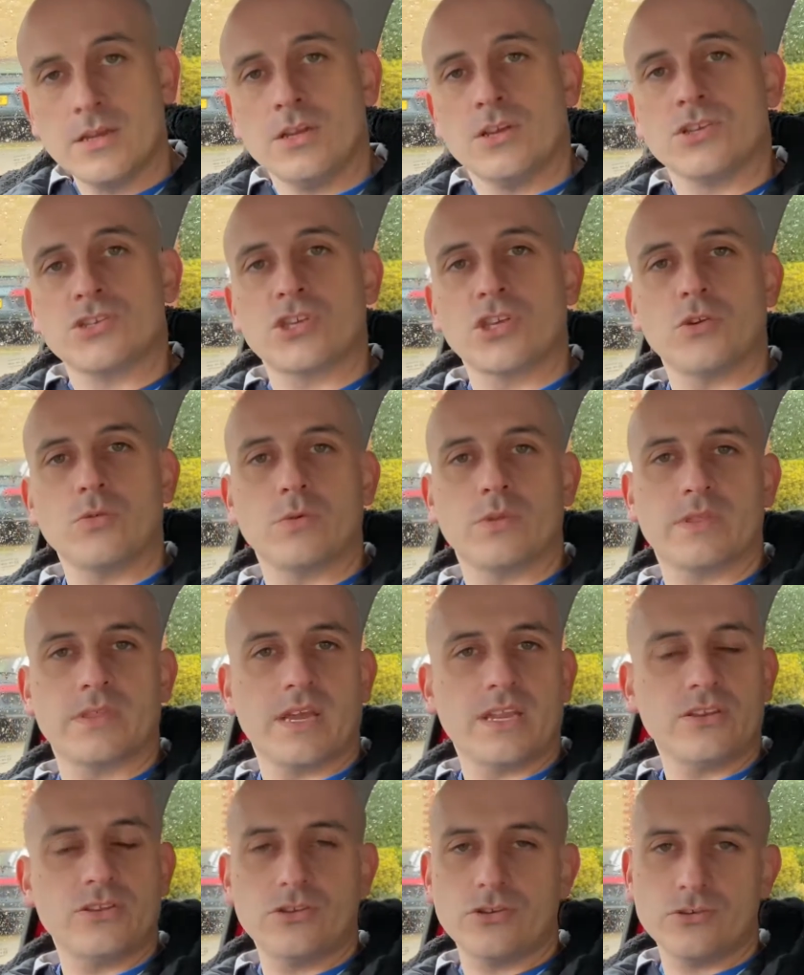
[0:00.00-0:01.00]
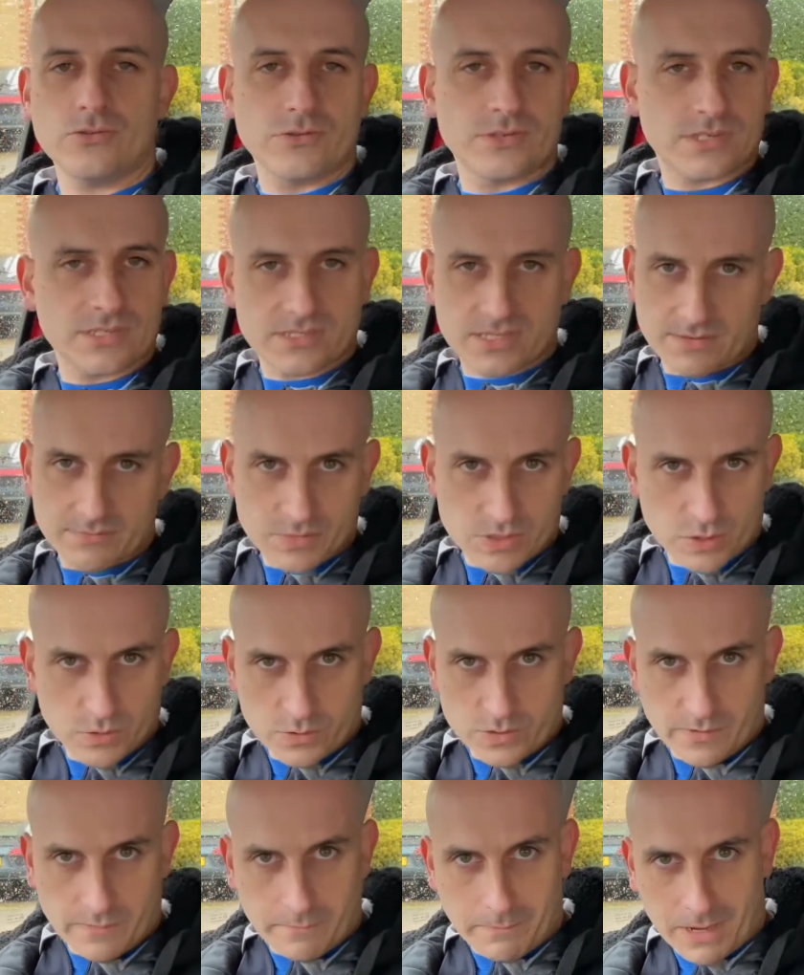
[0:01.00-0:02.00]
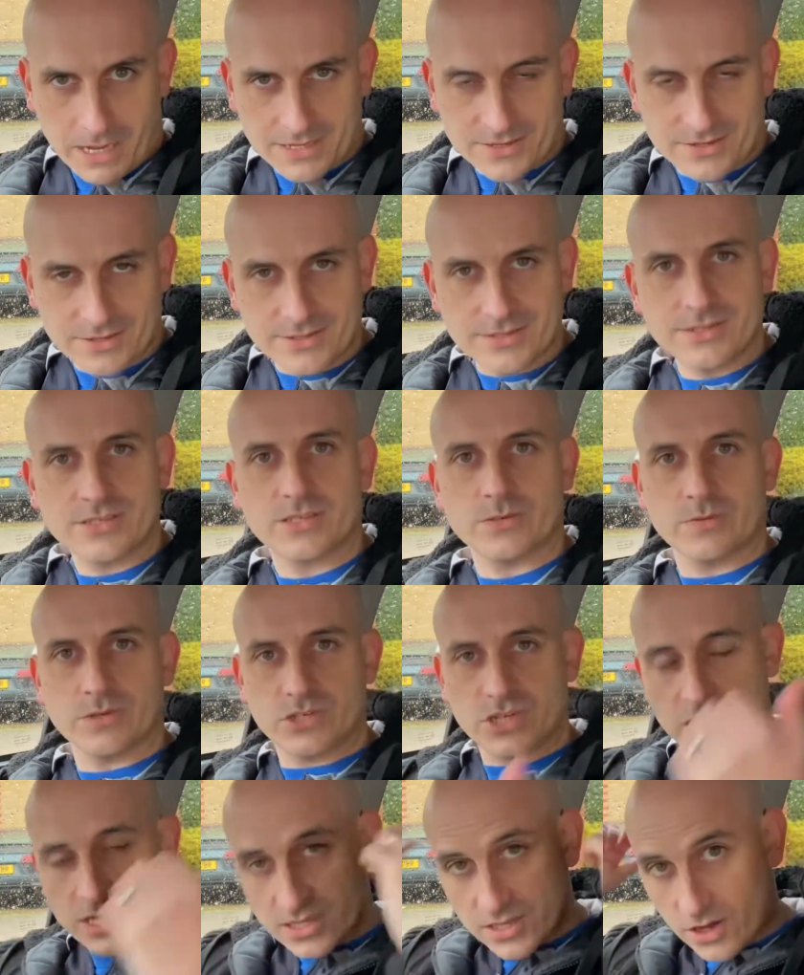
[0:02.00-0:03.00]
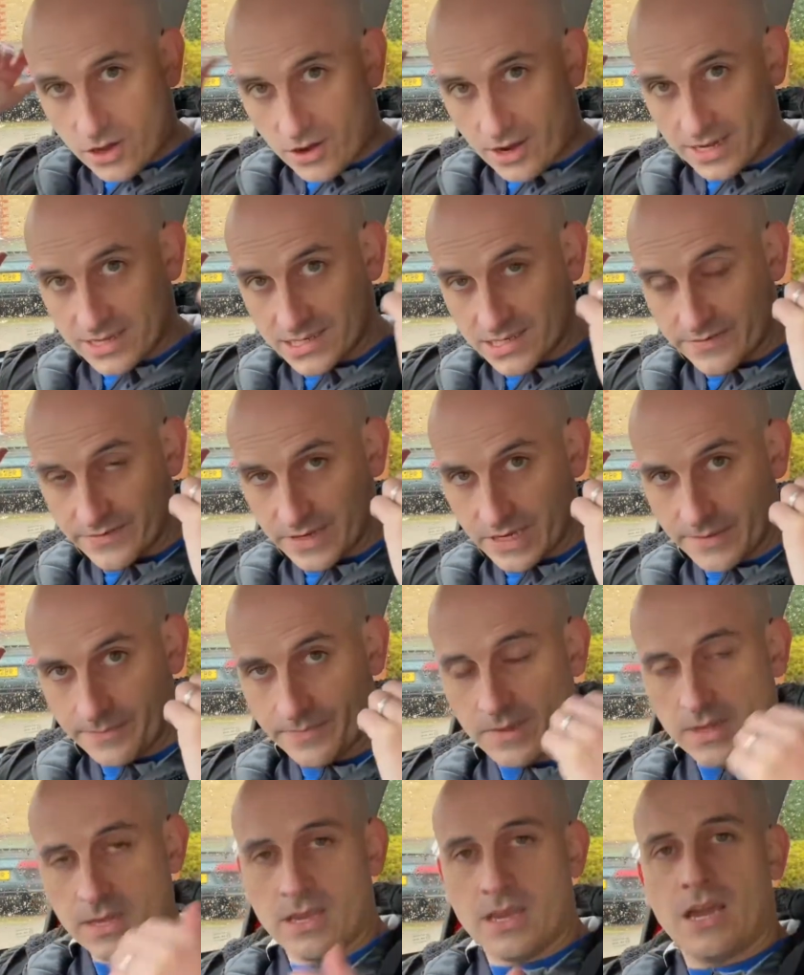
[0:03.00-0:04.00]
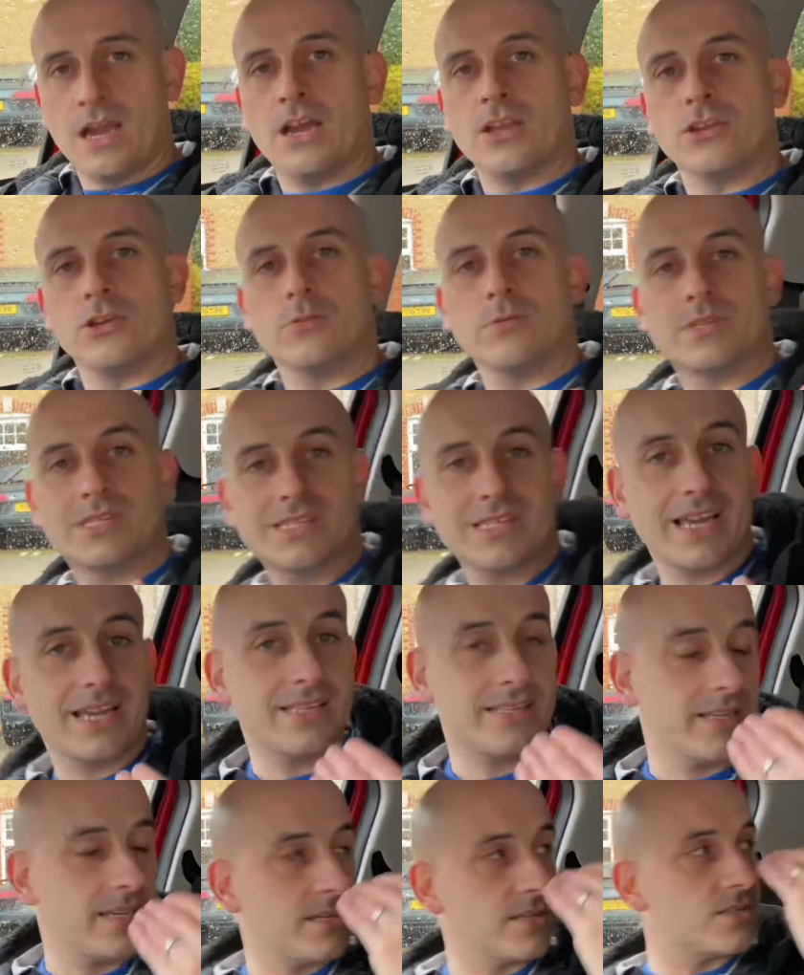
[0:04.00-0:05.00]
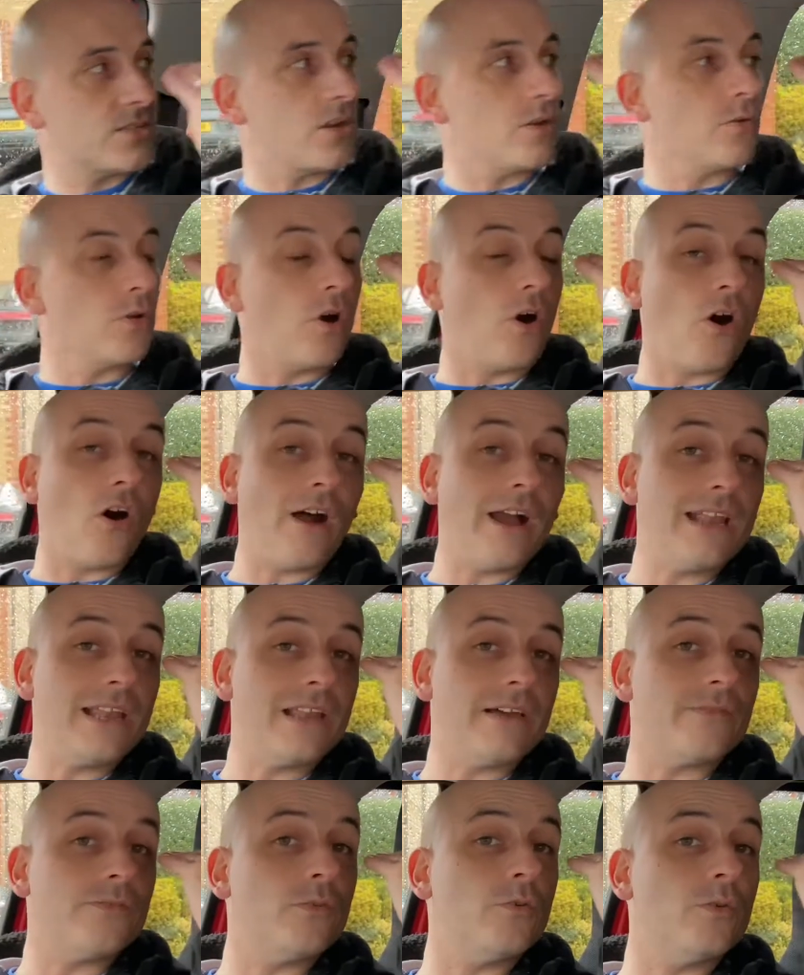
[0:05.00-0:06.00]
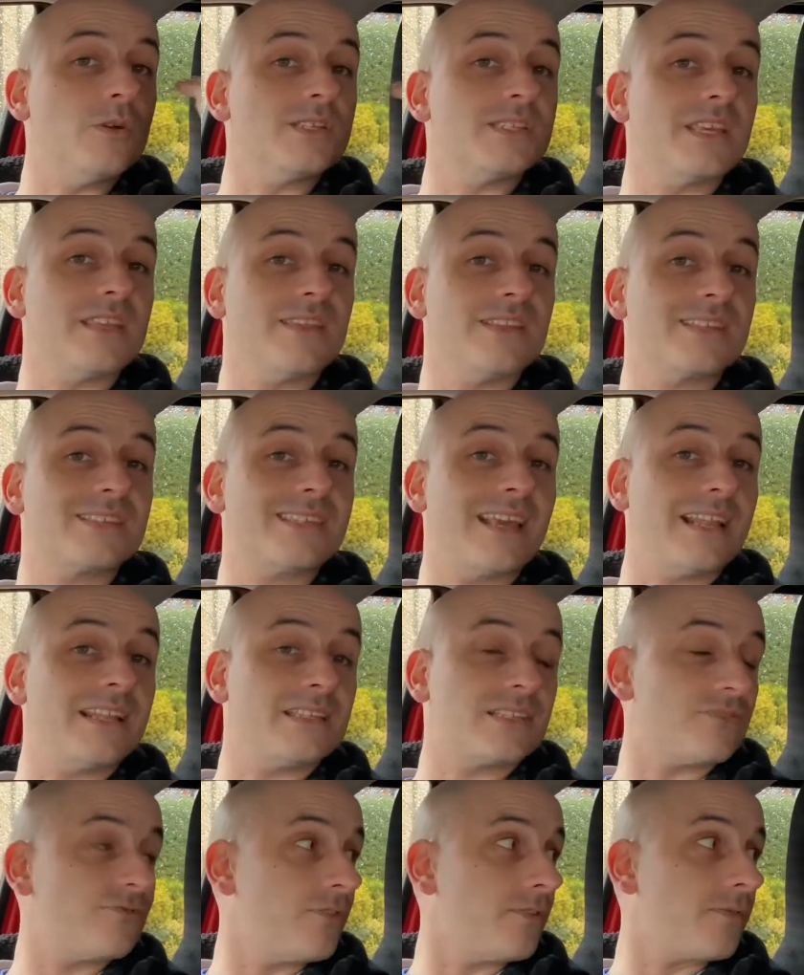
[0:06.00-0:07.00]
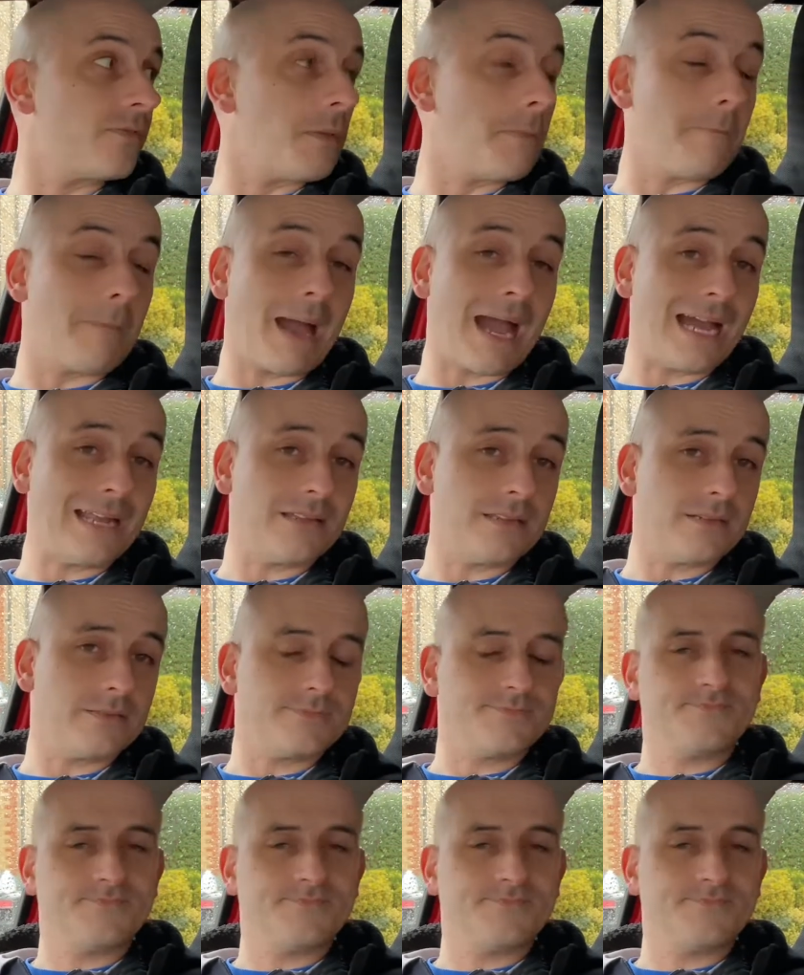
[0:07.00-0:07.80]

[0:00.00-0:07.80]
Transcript: So you would then use some sort of button to adjust the height of it, and you would set it so your eye level is in the center of the pad.